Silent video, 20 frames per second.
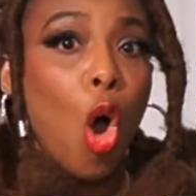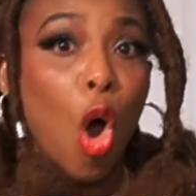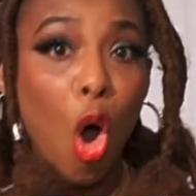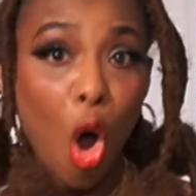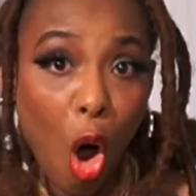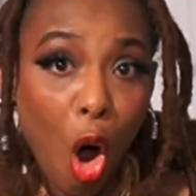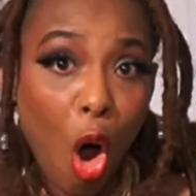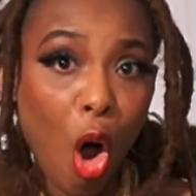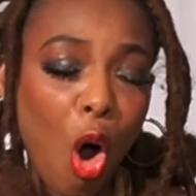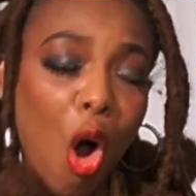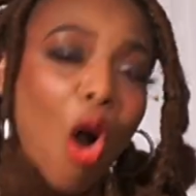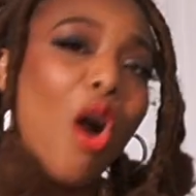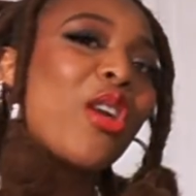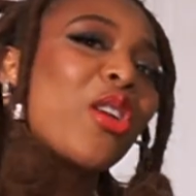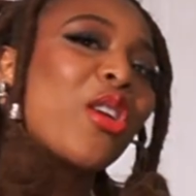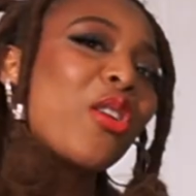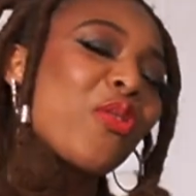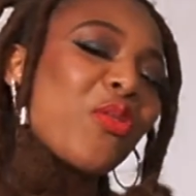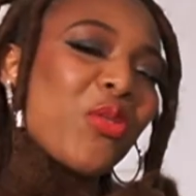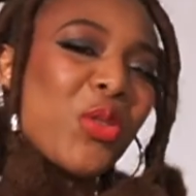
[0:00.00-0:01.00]
Or
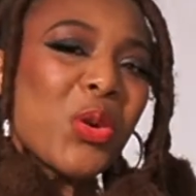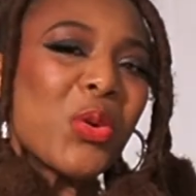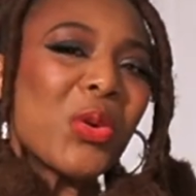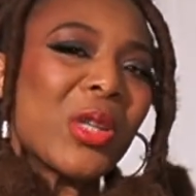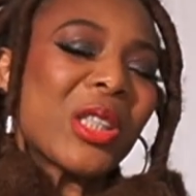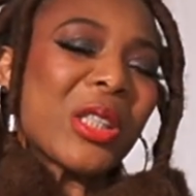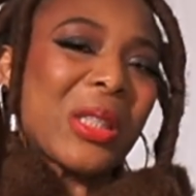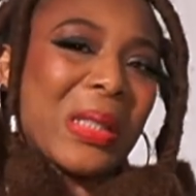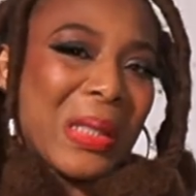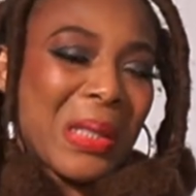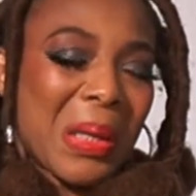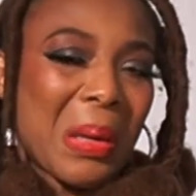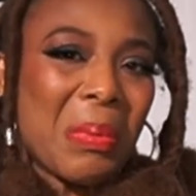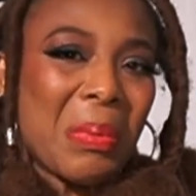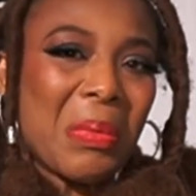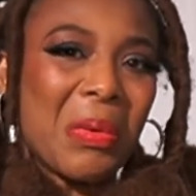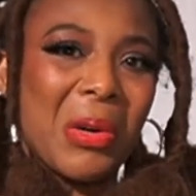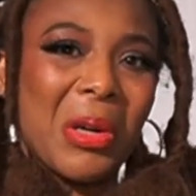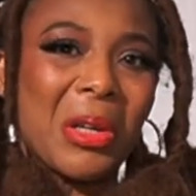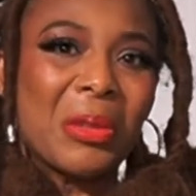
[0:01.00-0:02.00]
if you are
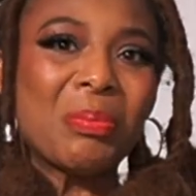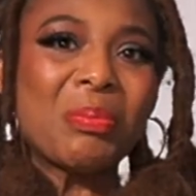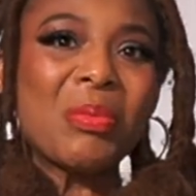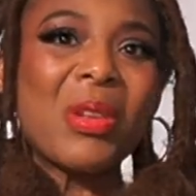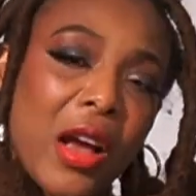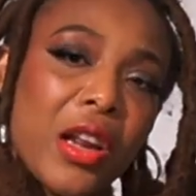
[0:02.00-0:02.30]
someone